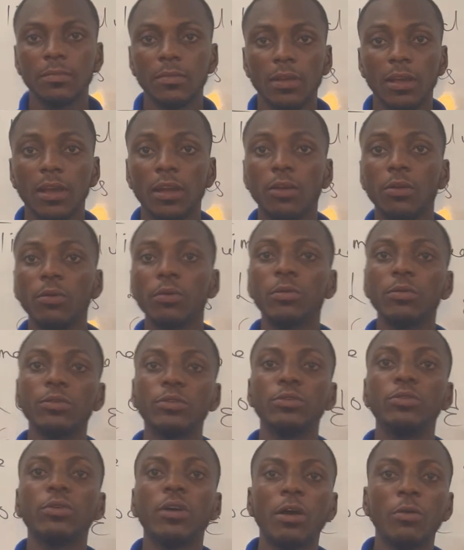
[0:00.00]
Hello,
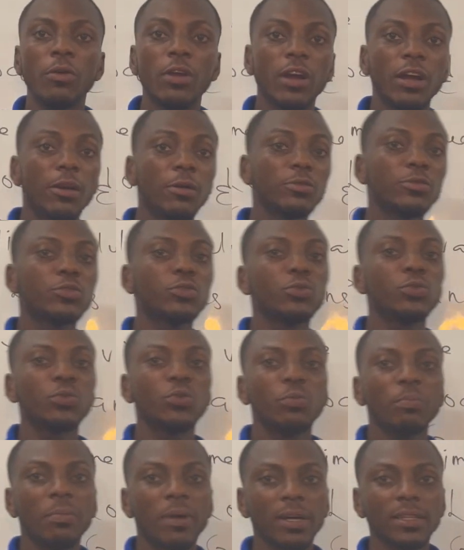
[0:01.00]
you are welcome
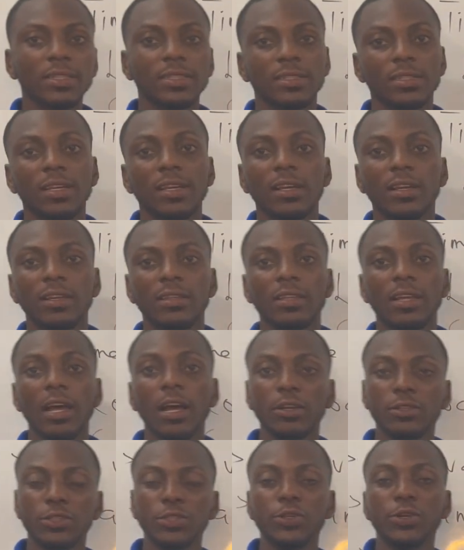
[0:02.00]
to Maths and
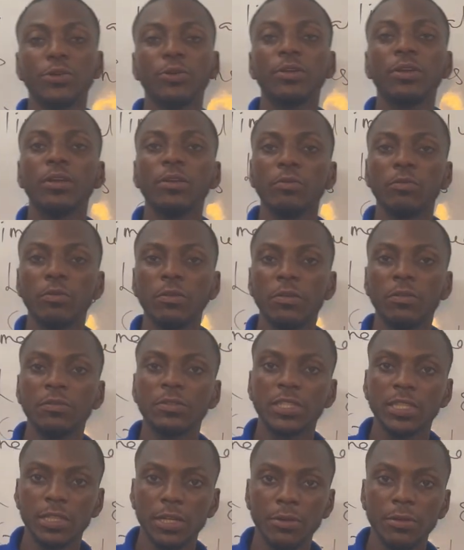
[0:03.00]
Actuary with
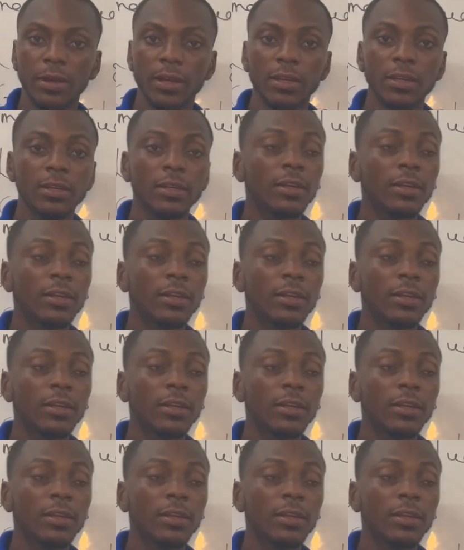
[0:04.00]
Shadrach.